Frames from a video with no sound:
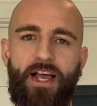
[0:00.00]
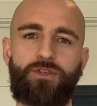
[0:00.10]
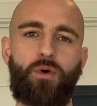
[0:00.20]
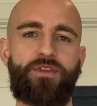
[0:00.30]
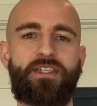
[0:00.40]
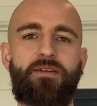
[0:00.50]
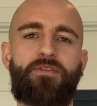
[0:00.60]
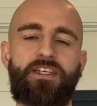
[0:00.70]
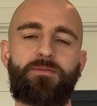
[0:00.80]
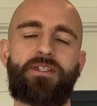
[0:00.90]
that's why this
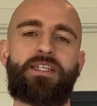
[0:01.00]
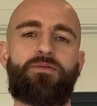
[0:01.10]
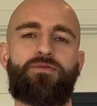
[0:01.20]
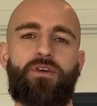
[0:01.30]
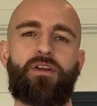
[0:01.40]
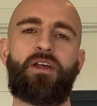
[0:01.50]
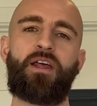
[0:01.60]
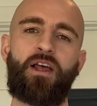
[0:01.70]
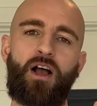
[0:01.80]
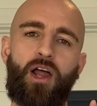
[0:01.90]
investment is different.
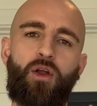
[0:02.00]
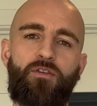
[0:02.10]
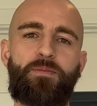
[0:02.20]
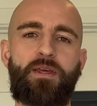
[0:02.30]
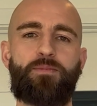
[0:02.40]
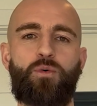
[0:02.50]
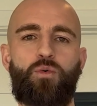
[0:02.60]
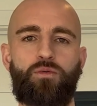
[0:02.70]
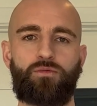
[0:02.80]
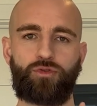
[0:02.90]
A lot of
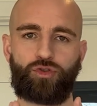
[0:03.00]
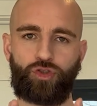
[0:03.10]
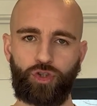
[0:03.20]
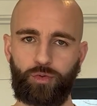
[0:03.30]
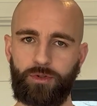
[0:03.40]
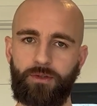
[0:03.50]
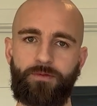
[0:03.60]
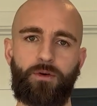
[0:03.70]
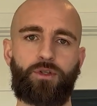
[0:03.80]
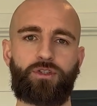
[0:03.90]
people just want to
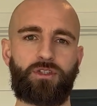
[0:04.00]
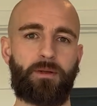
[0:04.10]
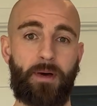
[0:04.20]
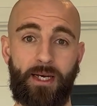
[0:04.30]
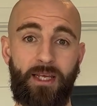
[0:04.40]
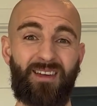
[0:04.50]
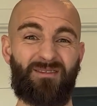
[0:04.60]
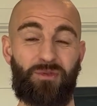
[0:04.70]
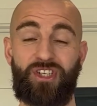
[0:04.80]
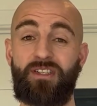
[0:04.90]
focus on the money,
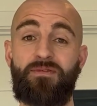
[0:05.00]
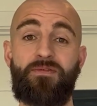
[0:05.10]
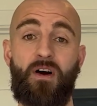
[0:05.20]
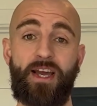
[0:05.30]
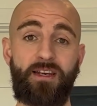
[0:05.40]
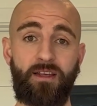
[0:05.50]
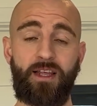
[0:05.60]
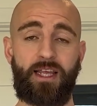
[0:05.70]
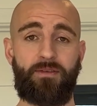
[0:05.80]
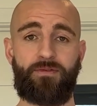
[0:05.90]
which is fine
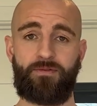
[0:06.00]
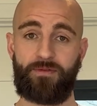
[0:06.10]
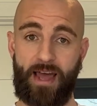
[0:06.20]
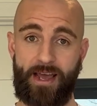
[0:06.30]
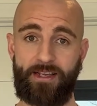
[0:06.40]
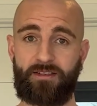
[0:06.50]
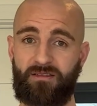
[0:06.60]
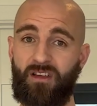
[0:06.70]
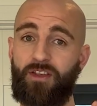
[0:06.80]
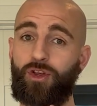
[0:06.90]
if that is
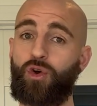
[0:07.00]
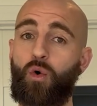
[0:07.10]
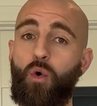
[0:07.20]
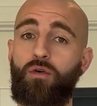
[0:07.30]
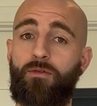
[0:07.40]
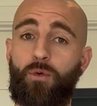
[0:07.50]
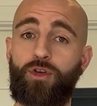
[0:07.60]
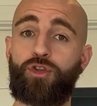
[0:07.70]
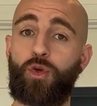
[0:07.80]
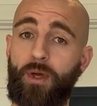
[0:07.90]
like the core of what
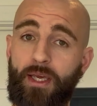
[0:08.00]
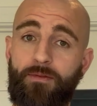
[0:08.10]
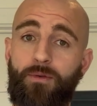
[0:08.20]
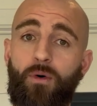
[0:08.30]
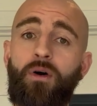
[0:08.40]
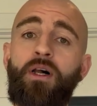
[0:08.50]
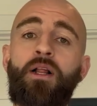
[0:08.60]
you're doing it for.